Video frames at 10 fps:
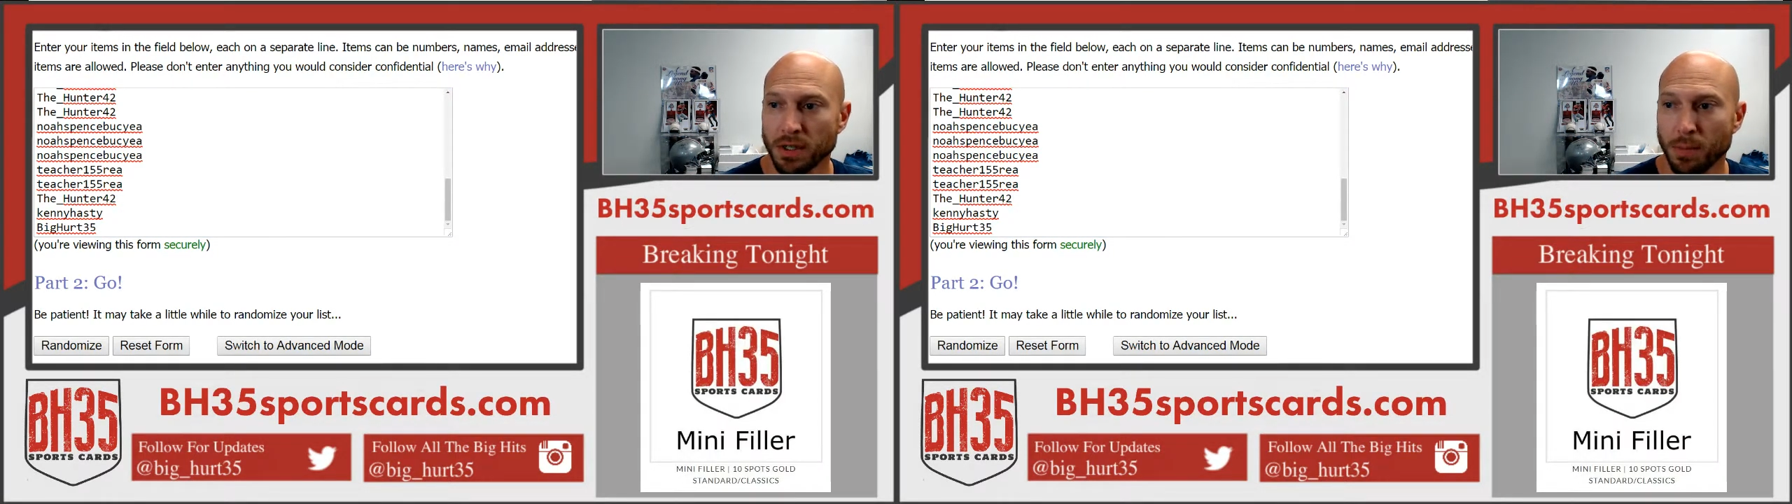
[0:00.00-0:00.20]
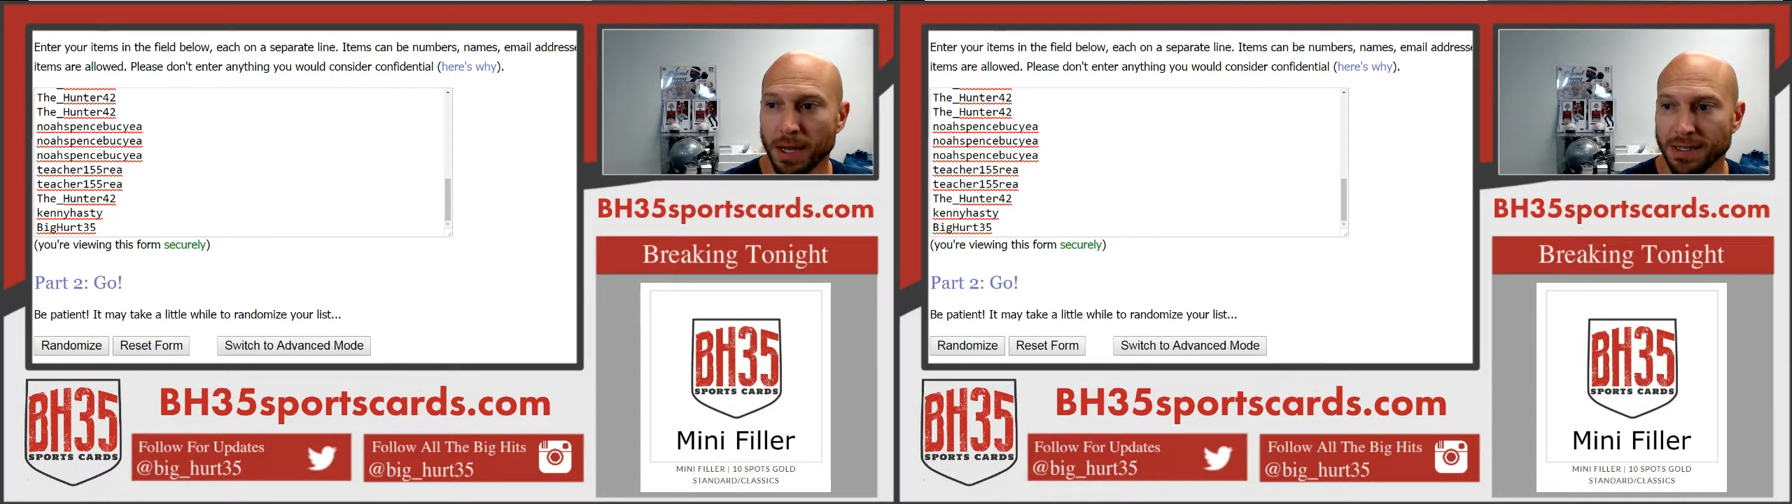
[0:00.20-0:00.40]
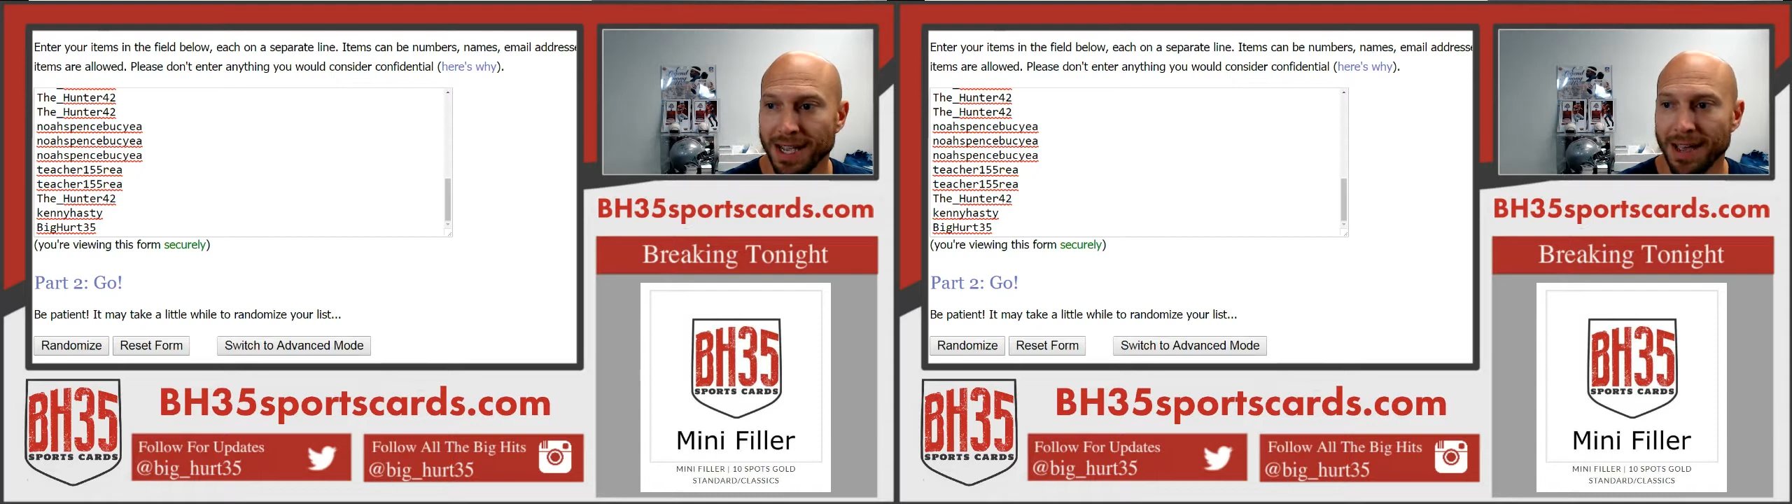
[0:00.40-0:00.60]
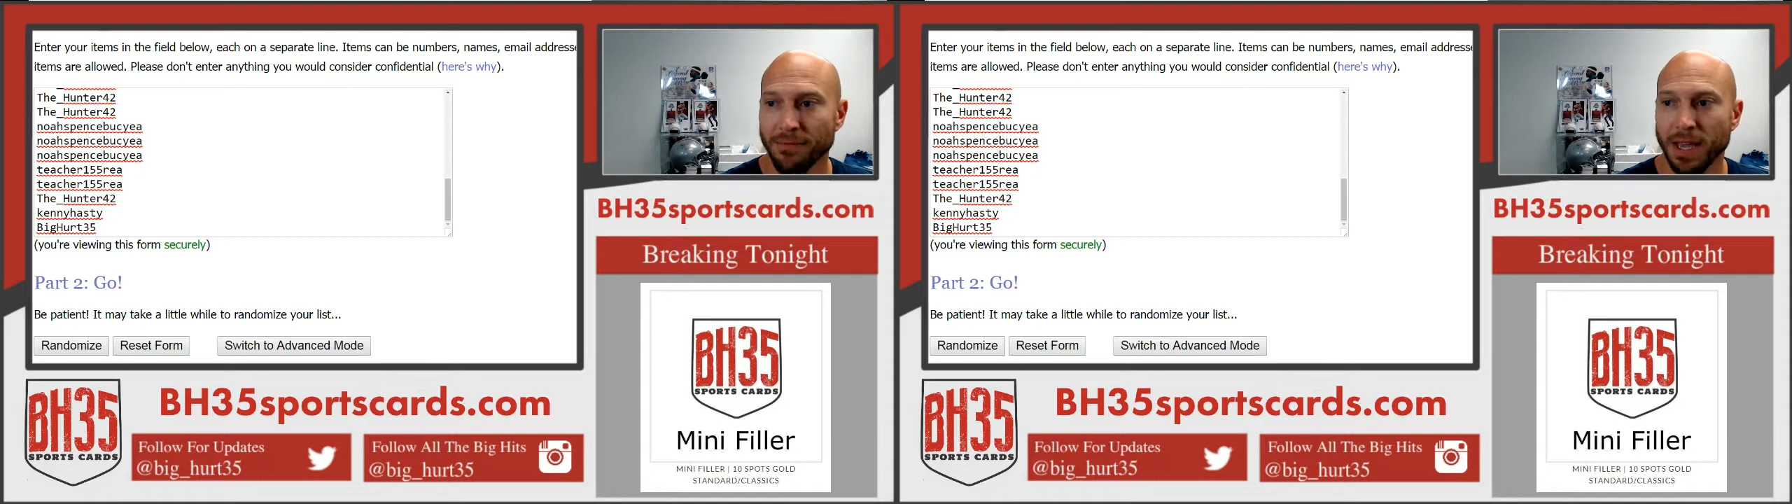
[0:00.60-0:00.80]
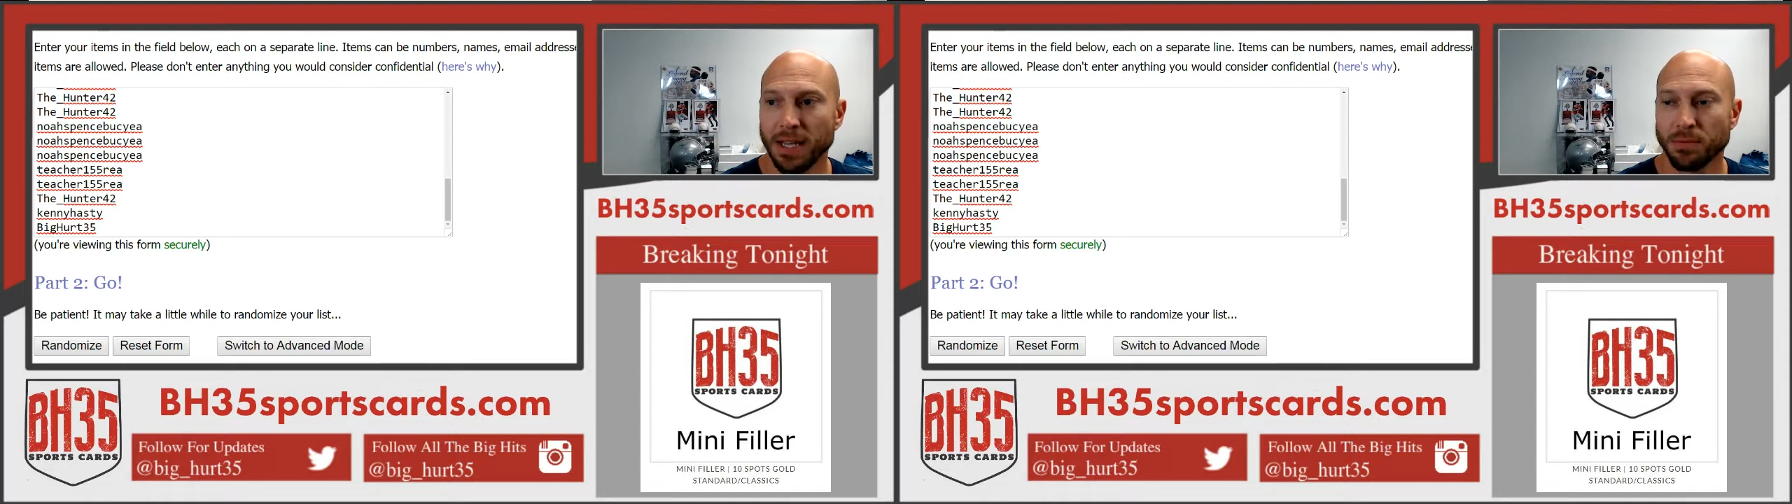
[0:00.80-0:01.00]
box half
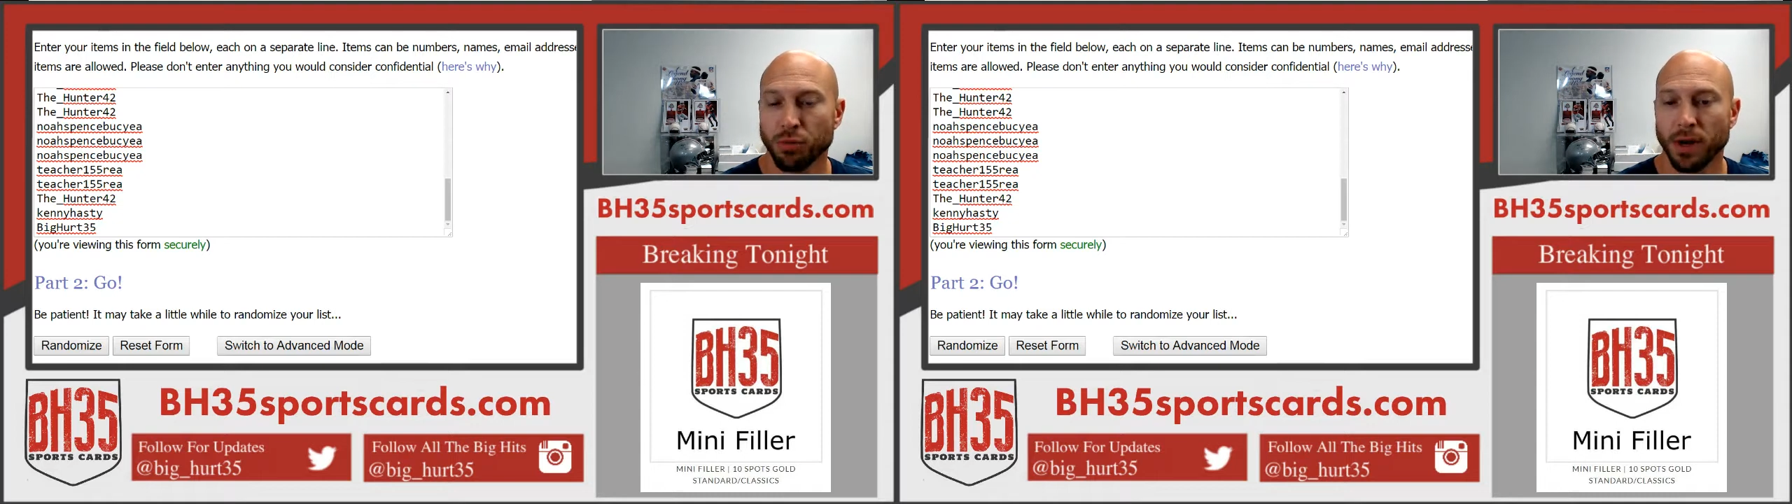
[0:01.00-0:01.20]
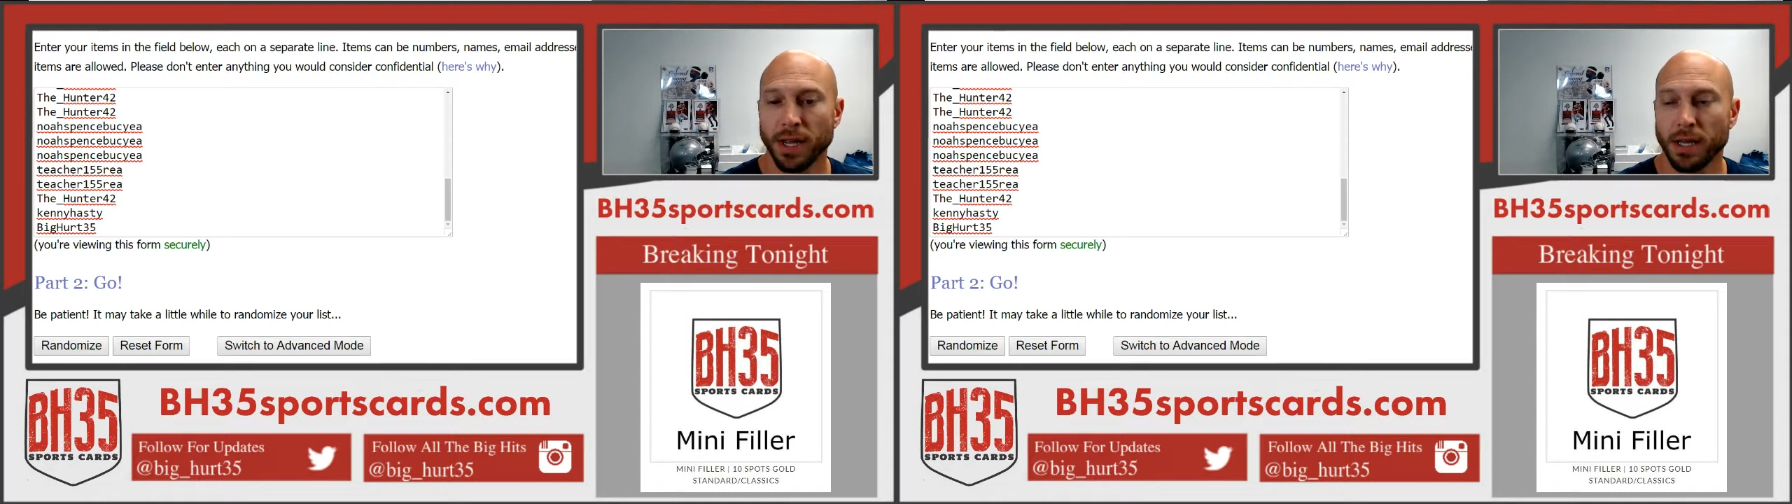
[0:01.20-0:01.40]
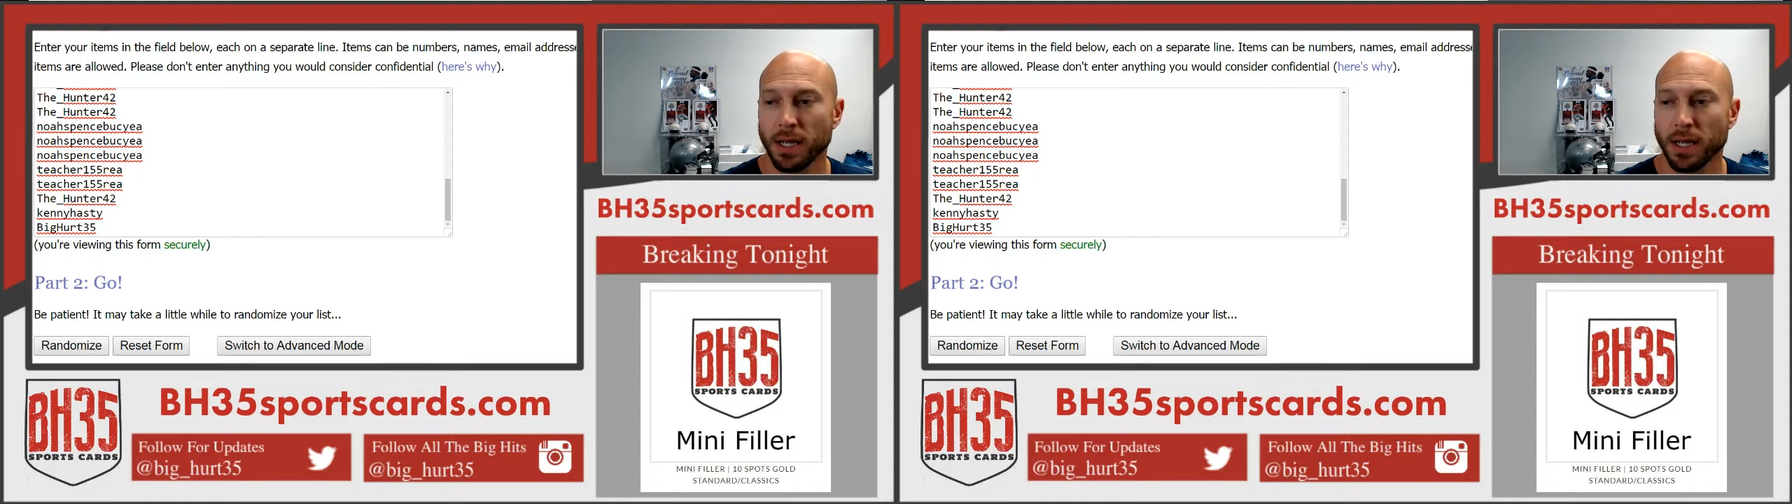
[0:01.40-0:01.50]
case break